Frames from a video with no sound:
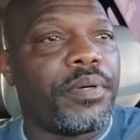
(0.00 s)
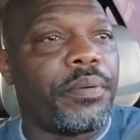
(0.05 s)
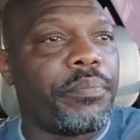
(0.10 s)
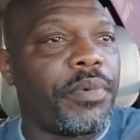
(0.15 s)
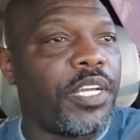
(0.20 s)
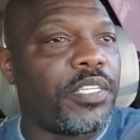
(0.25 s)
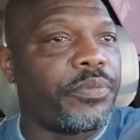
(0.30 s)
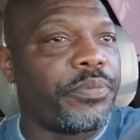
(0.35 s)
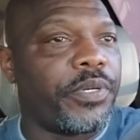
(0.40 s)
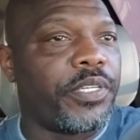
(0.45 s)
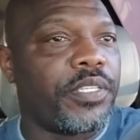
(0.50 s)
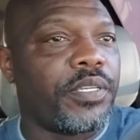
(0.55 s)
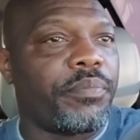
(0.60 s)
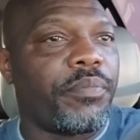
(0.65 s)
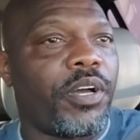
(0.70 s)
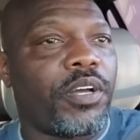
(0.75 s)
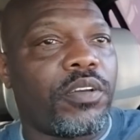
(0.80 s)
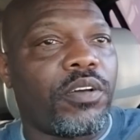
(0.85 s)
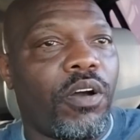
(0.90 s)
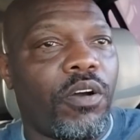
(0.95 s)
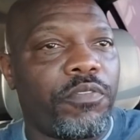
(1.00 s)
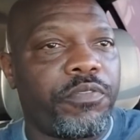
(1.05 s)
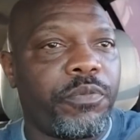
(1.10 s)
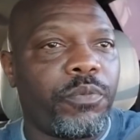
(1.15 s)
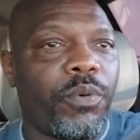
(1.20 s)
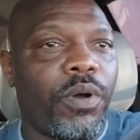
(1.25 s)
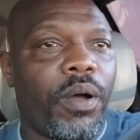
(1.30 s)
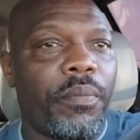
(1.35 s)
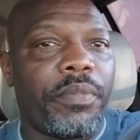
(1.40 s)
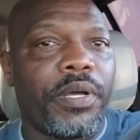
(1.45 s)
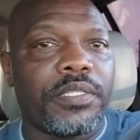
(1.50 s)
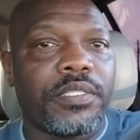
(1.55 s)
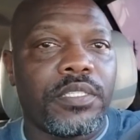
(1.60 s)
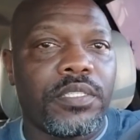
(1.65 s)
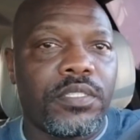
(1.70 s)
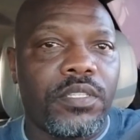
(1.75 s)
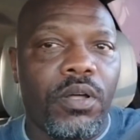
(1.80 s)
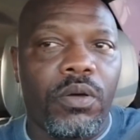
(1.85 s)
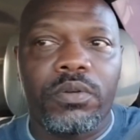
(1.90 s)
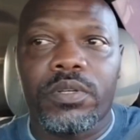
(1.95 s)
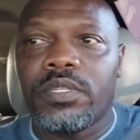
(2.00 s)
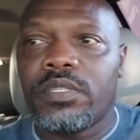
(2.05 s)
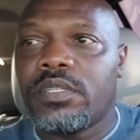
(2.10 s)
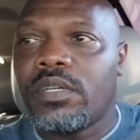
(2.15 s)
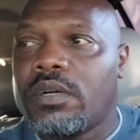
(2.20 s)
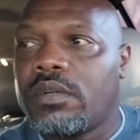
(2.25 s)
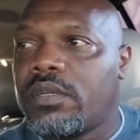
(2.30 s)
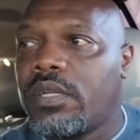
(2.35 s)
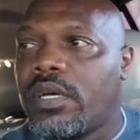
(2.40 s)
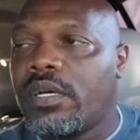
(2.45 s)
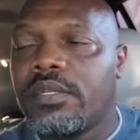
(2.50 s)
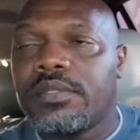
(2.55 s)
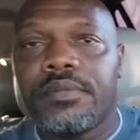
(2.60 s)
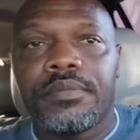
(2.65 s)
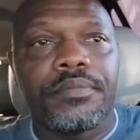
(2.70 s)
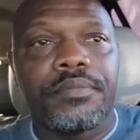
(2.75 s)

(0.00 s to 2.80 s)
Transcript: I might as well get my coffee while I'm at this Dunkin' Donut.